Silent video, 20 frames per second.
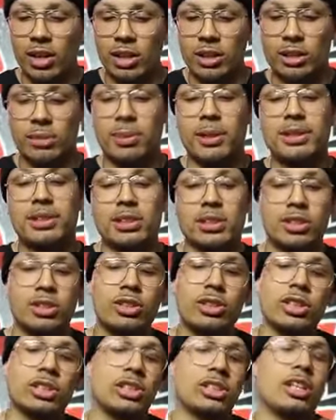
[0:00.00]
So basically
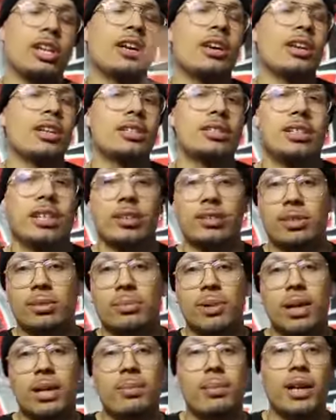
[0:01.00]
you could share it, tell
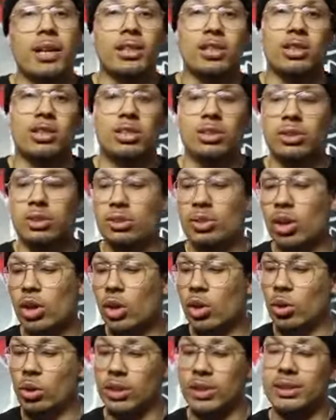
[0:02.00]
somebody about the shoe,
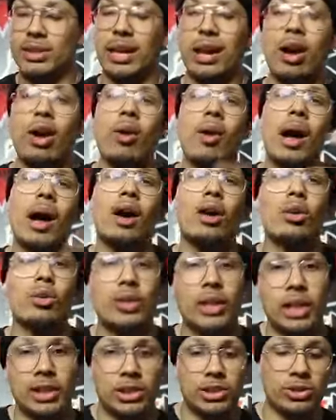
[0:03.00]
or you can say, oh, I own
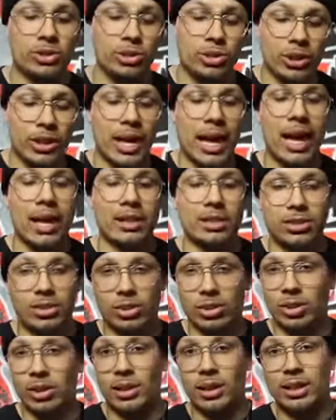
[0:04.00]
that shoe, and you can add it
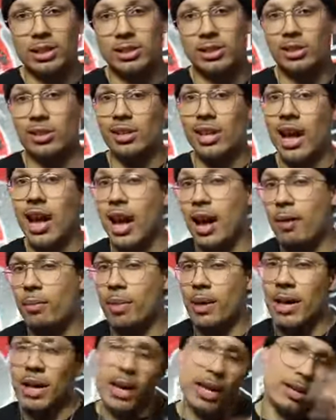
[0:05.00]
to your collection on the app.